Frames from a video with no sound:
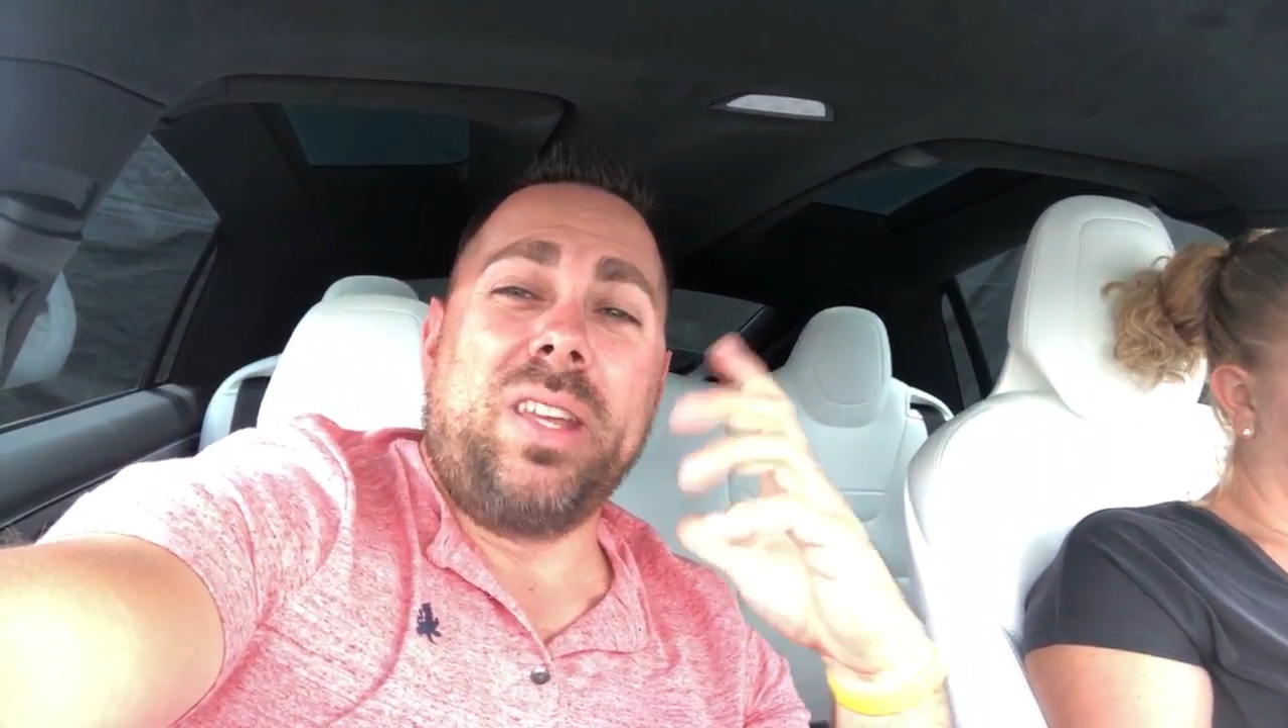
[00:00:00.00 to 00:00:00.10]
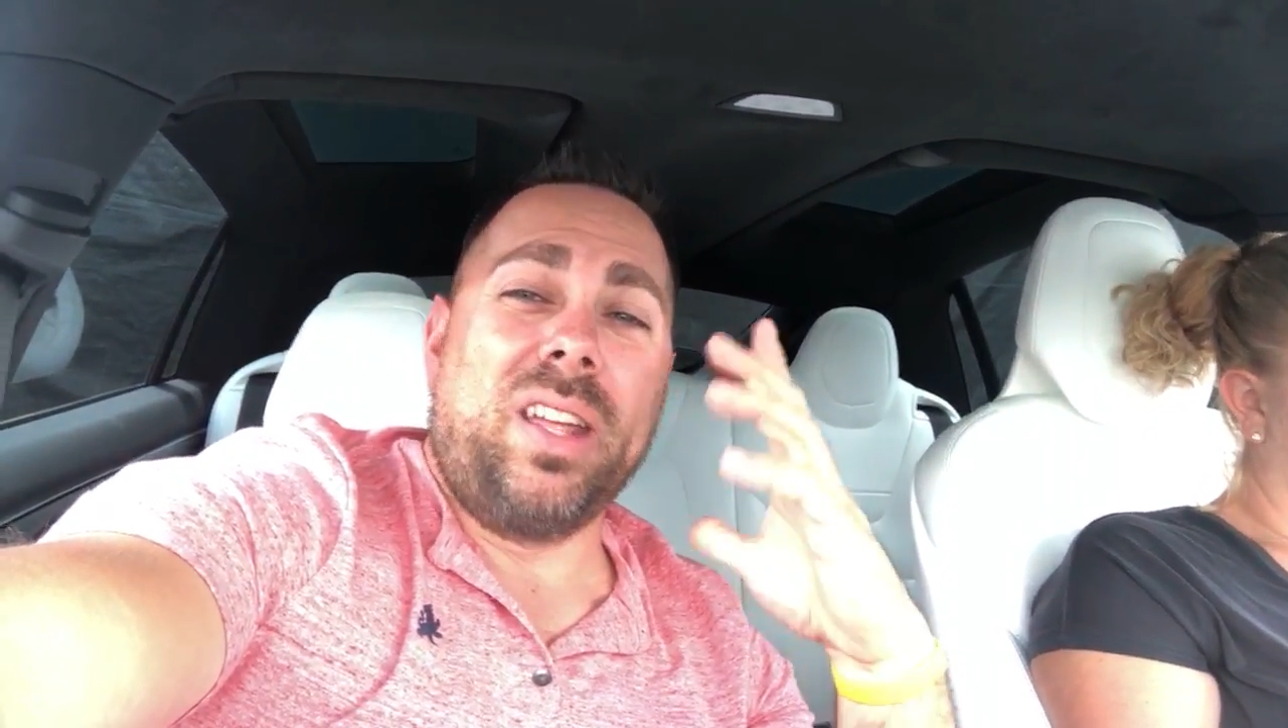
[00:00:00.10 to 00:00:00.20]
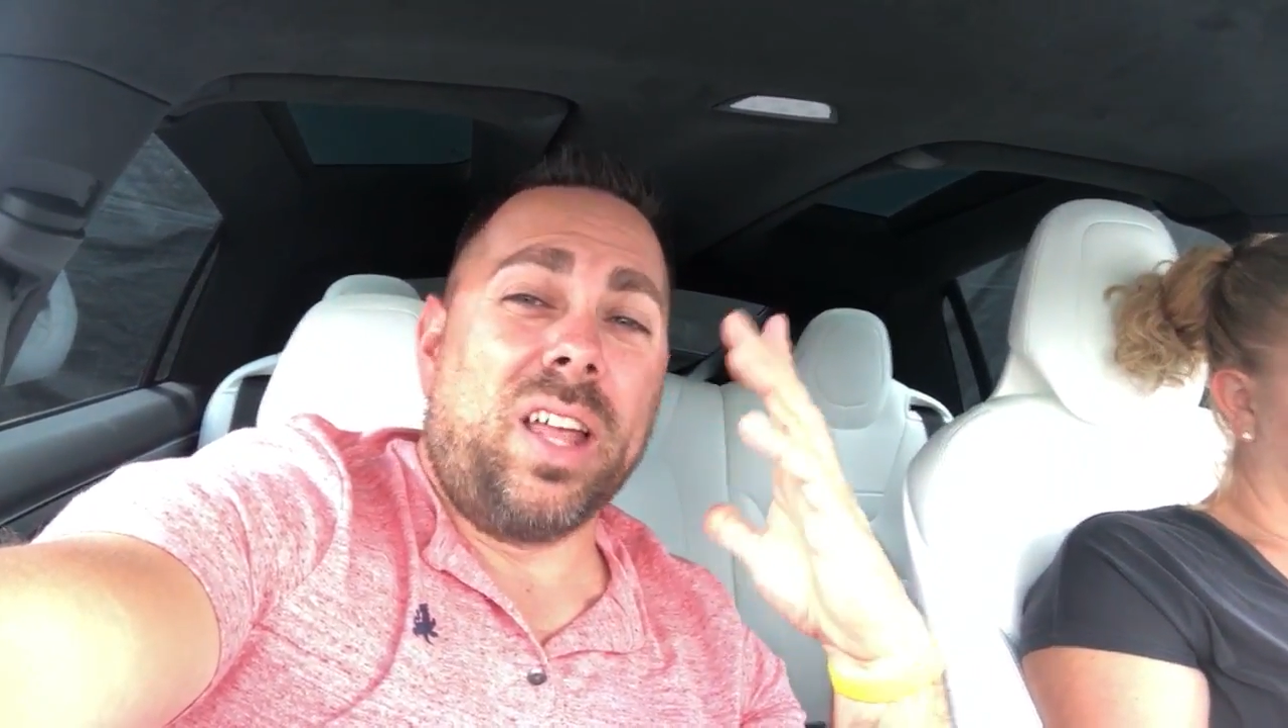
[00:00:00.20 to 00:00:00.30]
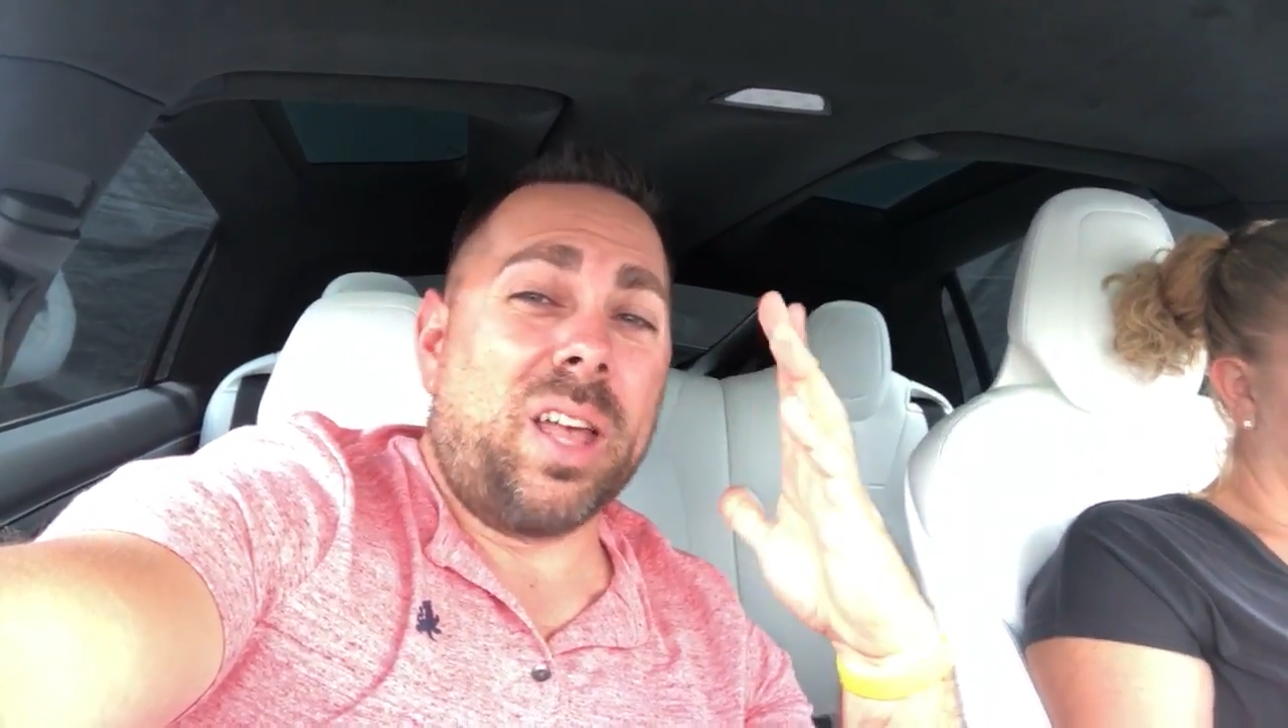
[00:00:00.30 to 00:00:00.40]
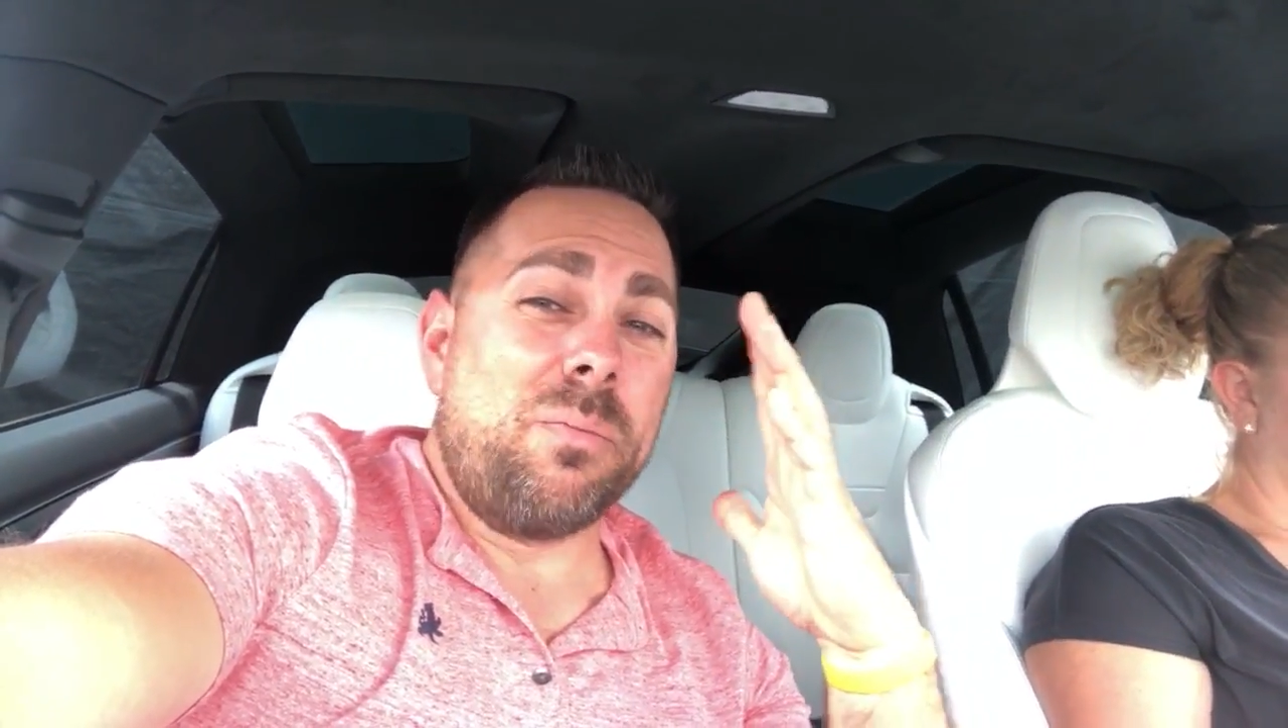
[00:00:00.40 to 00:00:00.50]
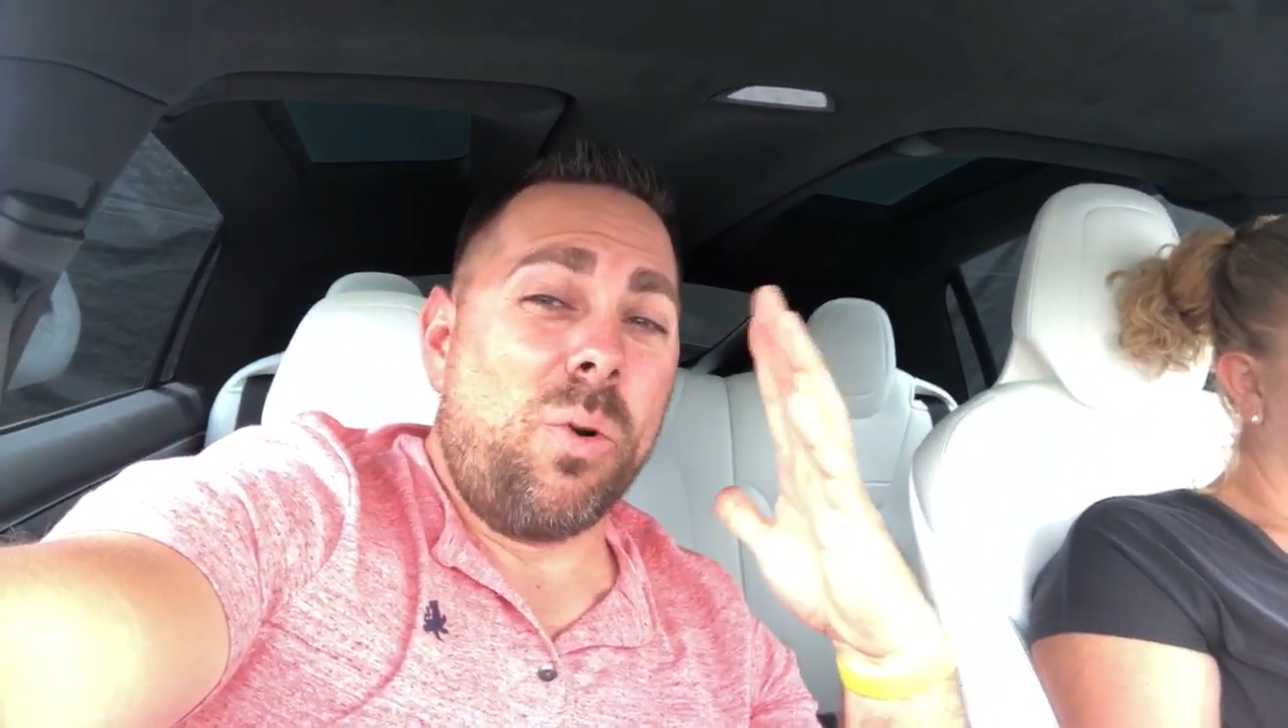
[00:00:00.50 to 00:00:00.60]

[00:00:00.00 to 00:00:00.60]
me to get like